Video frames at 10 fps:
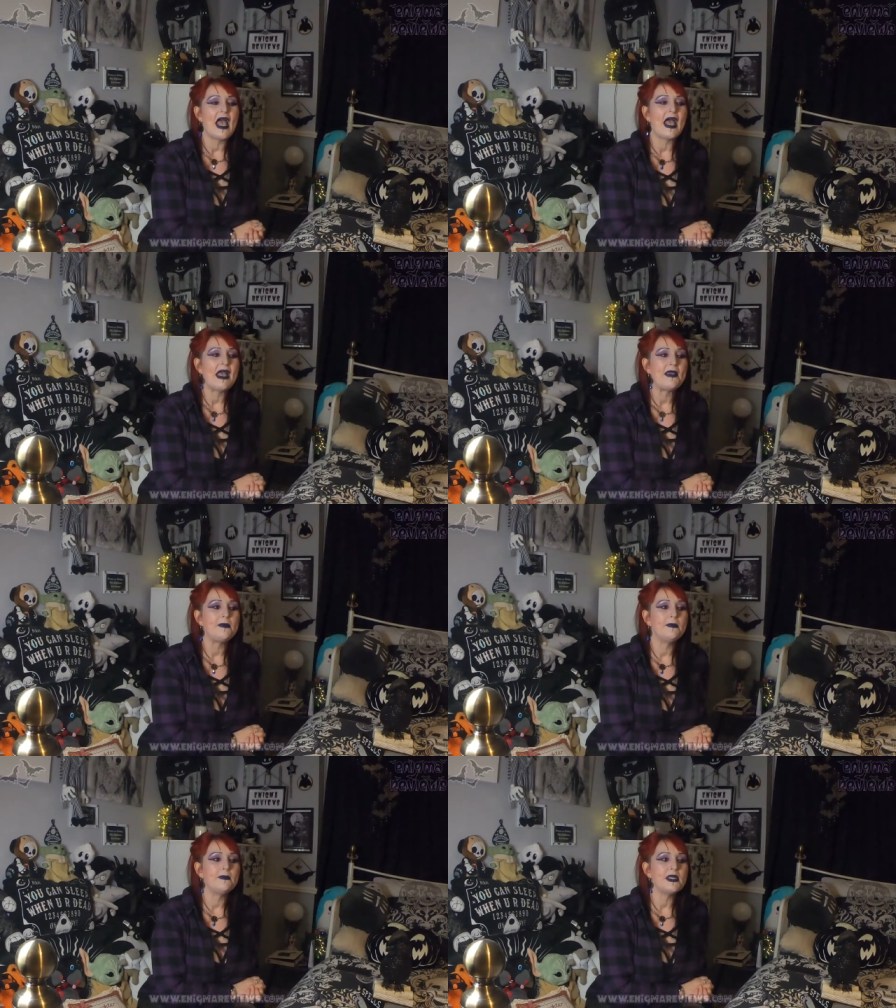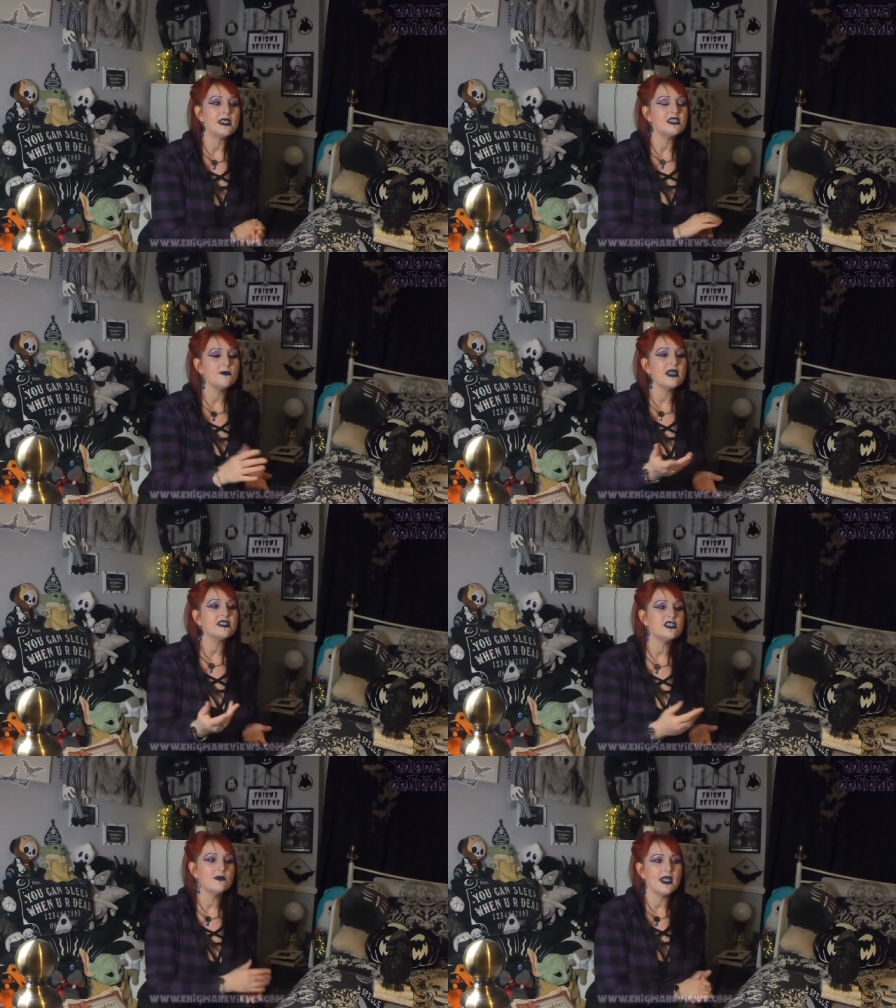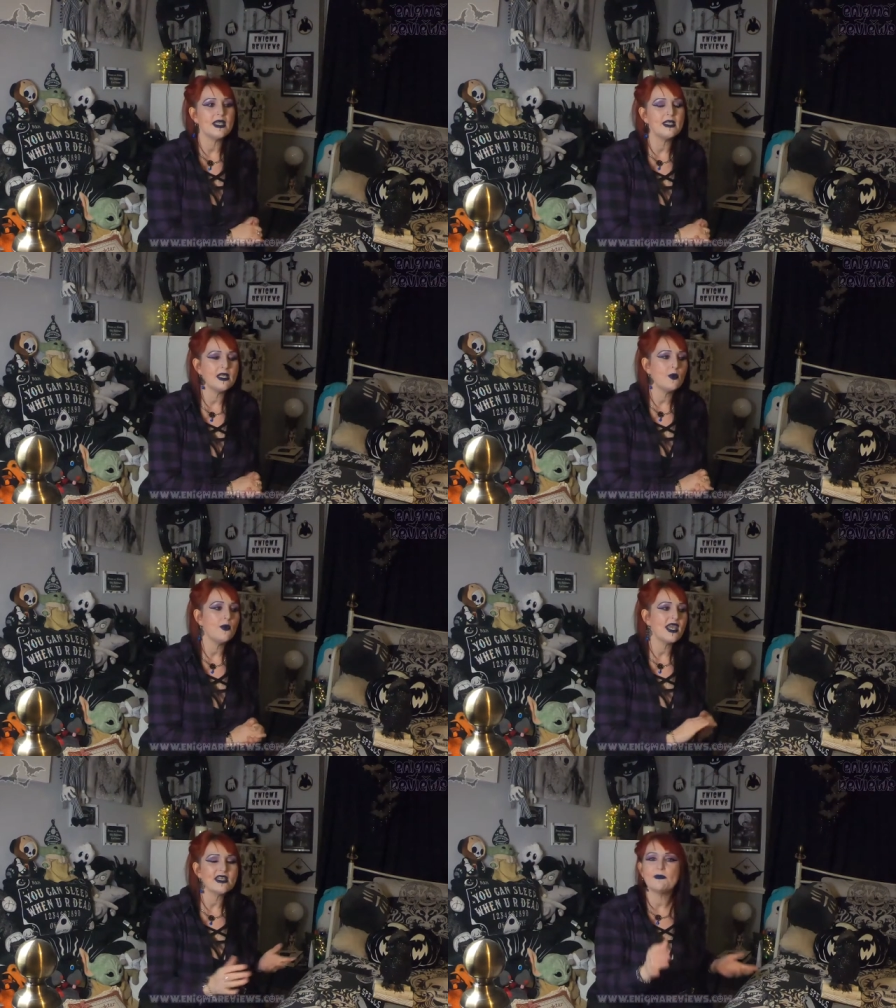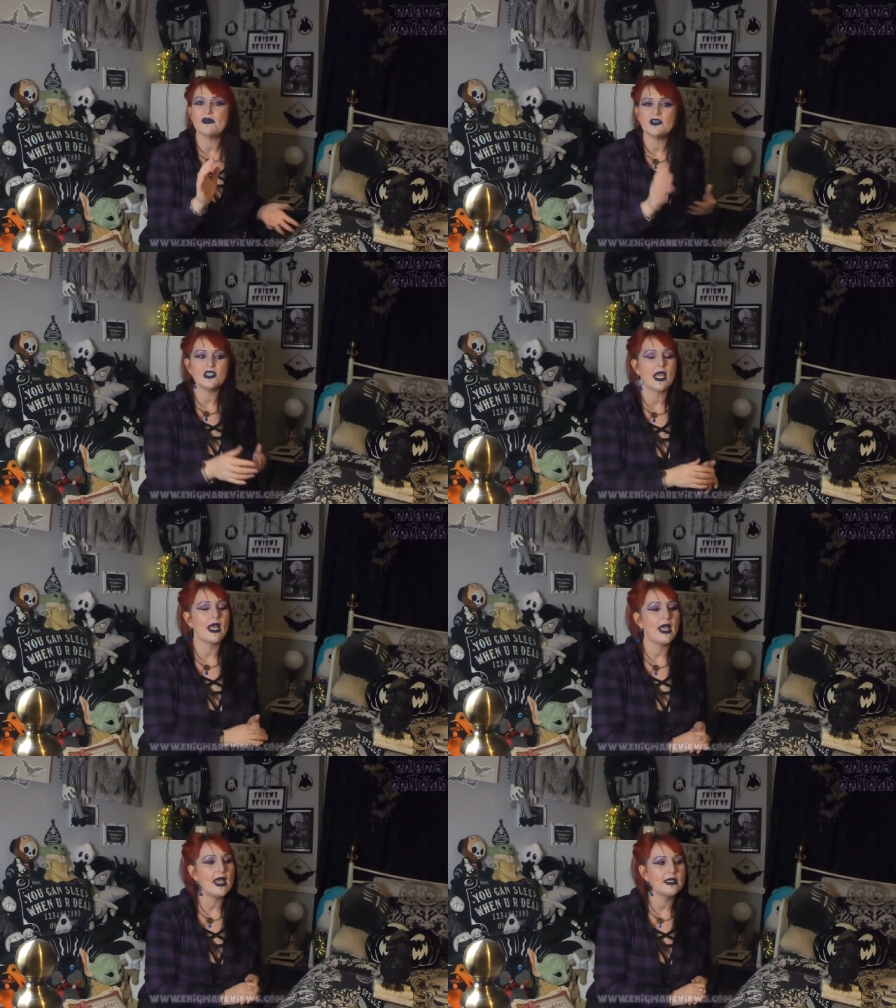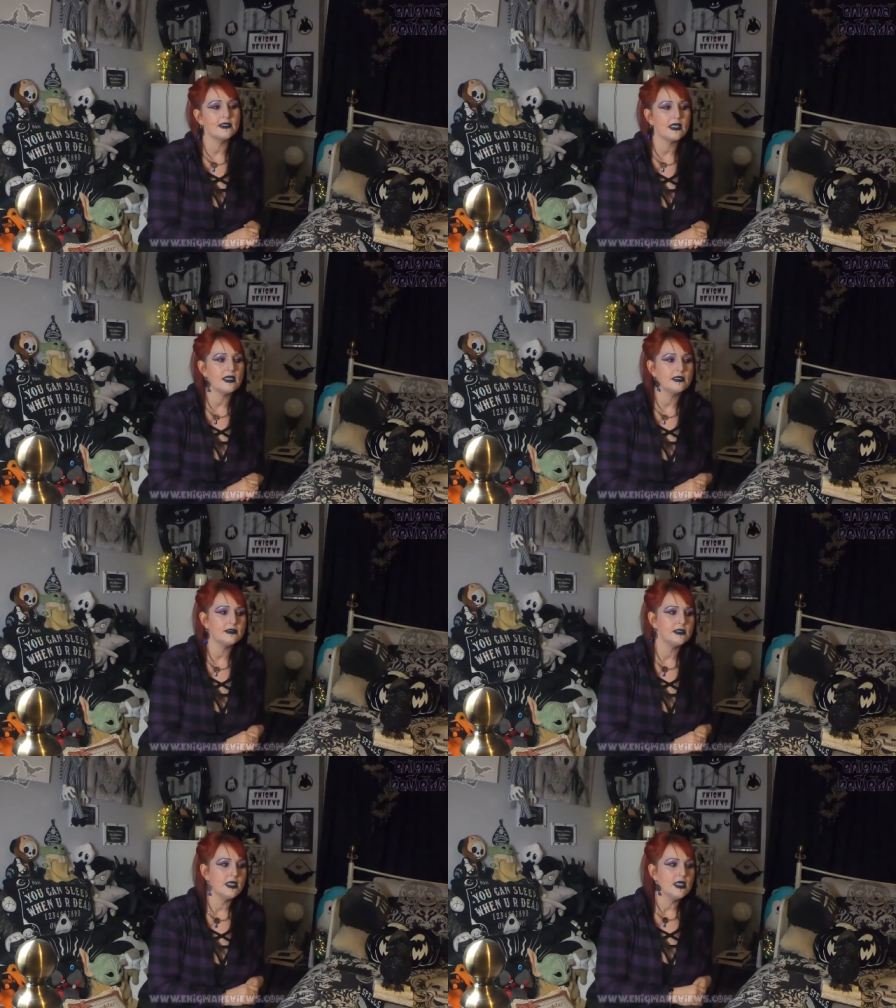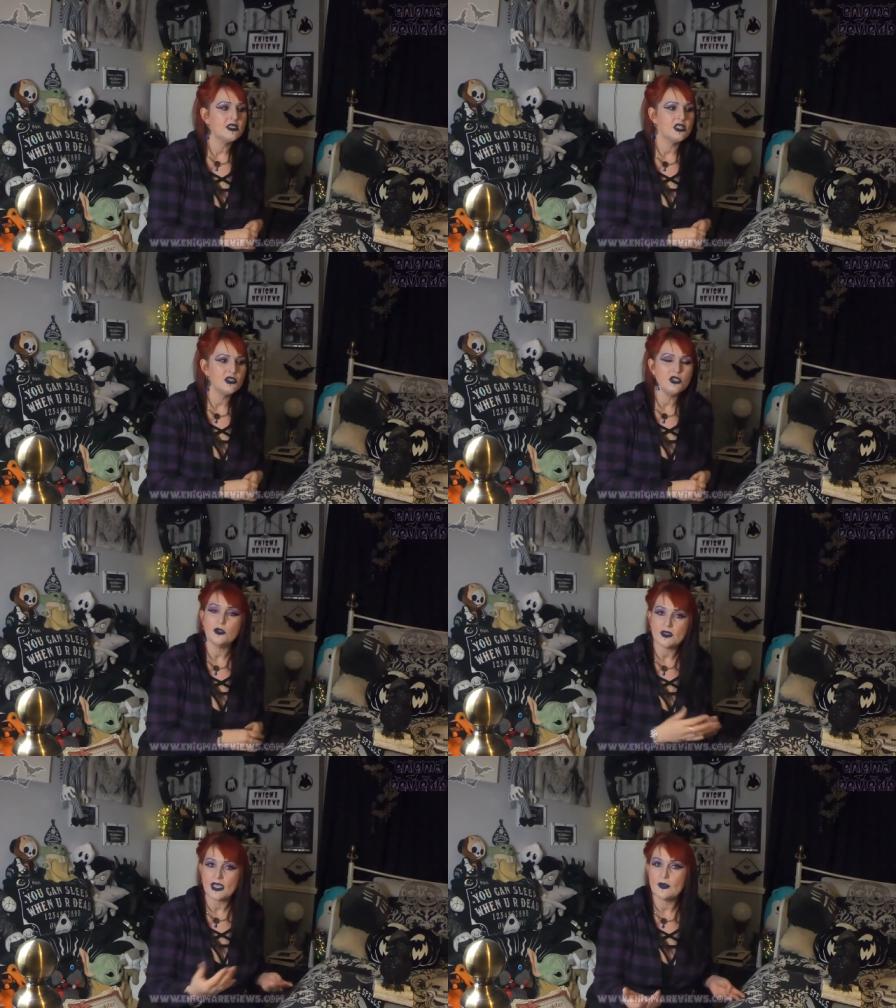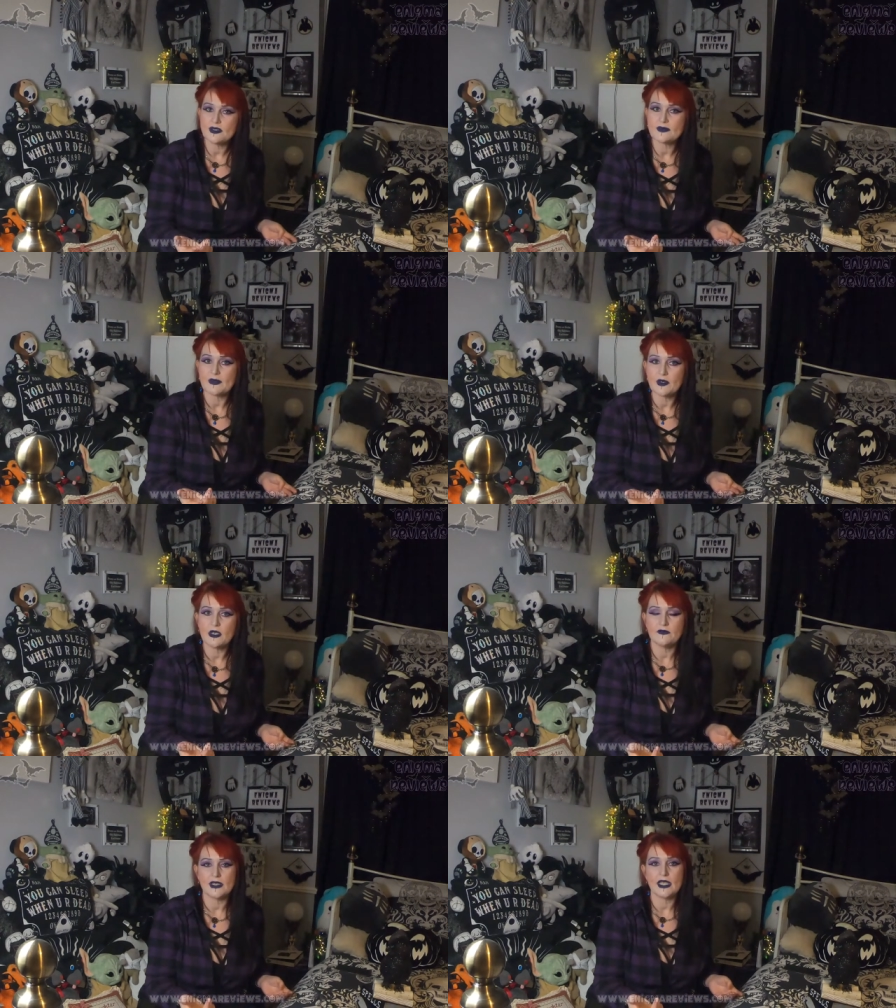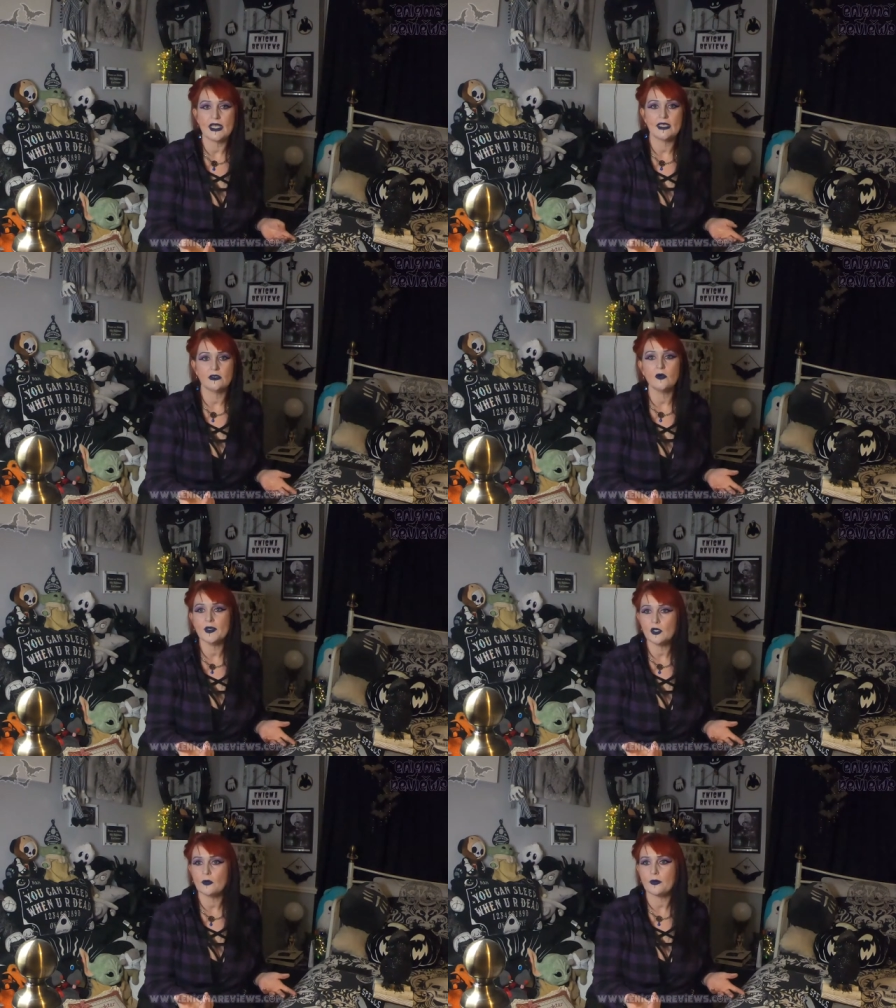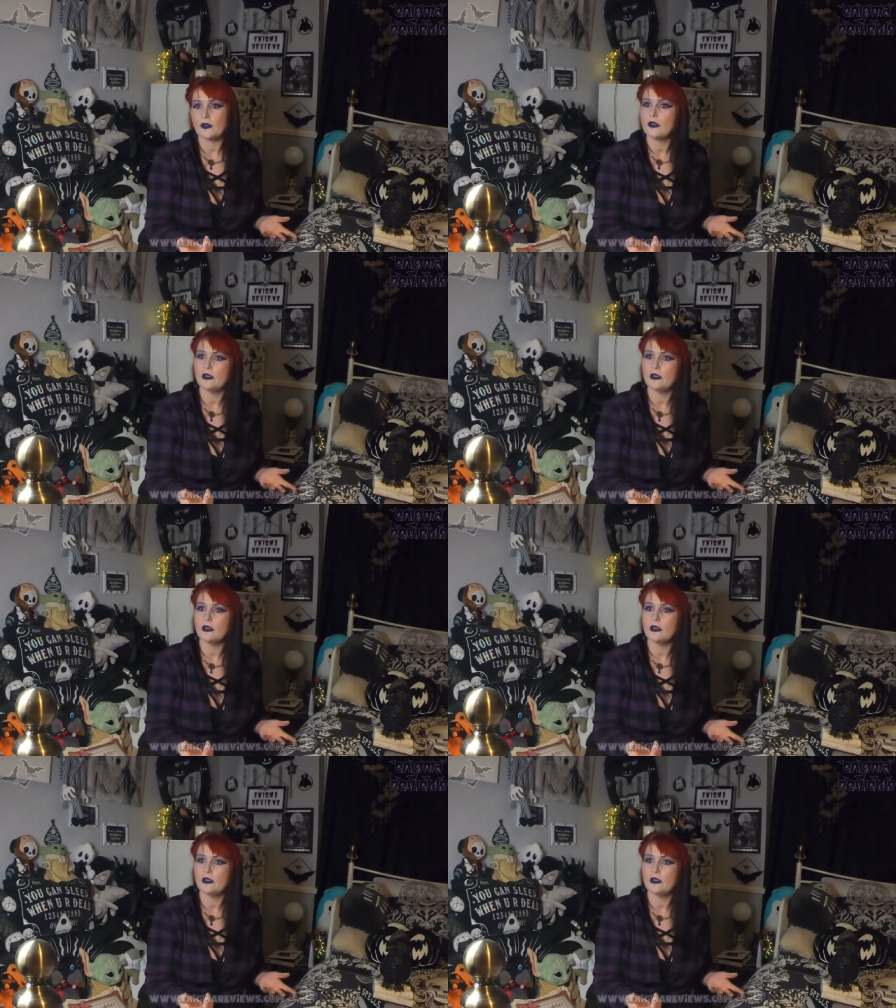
And then she messaged me, and we had a bit of a chat, and she knew that it was my birthday coming up,